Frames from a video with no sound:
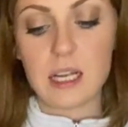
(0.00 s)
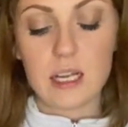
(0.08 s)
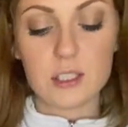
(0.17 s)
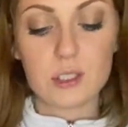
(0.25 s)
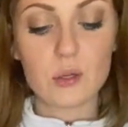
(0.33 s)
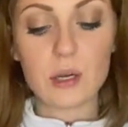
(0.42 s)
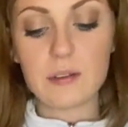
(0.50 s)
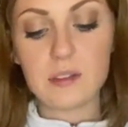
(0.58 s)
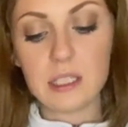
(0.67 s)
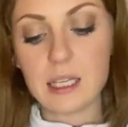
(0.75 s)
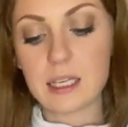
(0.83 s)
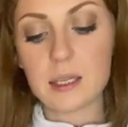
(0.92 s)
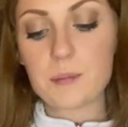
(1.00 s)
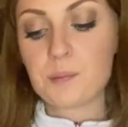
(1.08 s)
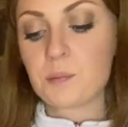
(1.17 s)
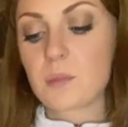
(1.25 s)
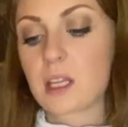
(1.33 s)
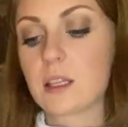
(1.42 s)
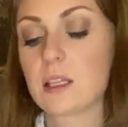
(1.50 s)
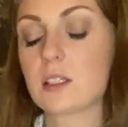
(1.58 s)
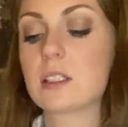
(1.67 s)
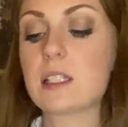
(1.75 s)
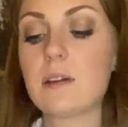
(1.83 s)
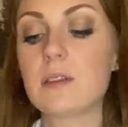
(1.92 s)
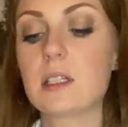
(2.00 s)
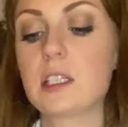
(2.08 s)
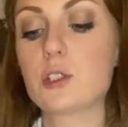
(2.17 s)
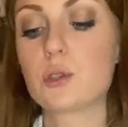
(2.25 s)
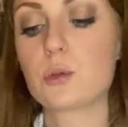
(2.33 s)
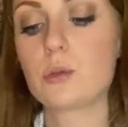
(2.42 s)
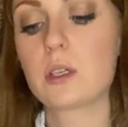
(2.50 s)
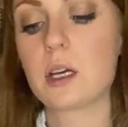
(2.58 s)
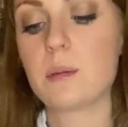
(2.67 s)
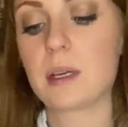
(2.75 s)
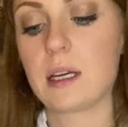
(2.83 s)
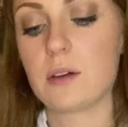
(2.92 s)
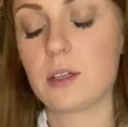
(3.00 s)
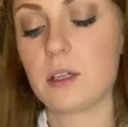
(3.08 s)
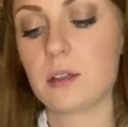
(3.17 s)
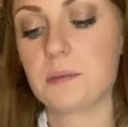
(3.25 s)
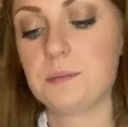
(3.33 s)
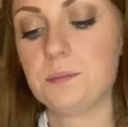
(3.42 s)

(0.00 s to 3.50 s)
So I feel like there's definitely truth coming out here.